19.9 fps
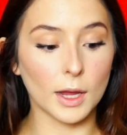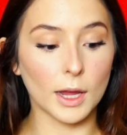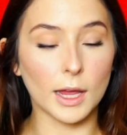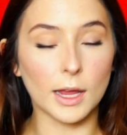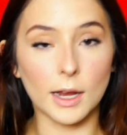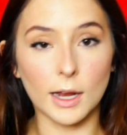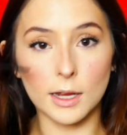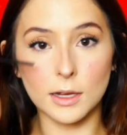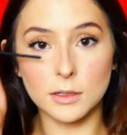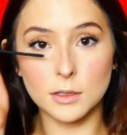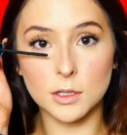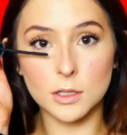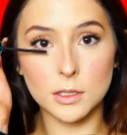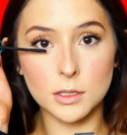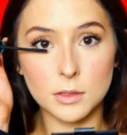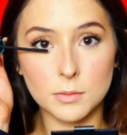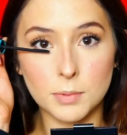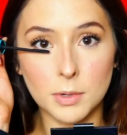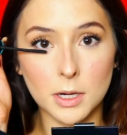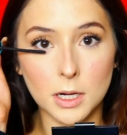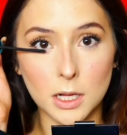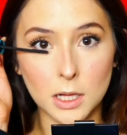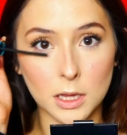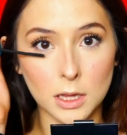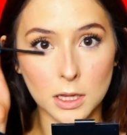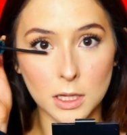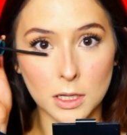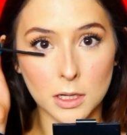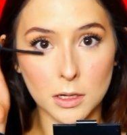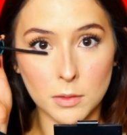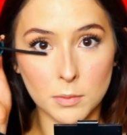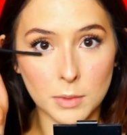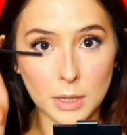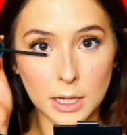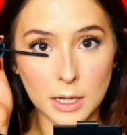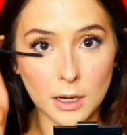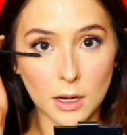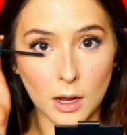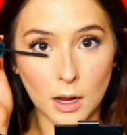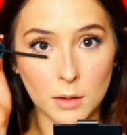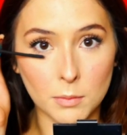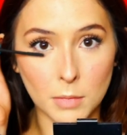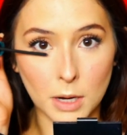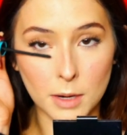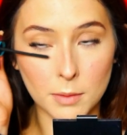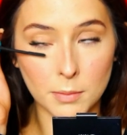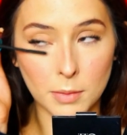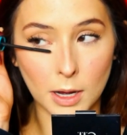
And I just put a little bit on my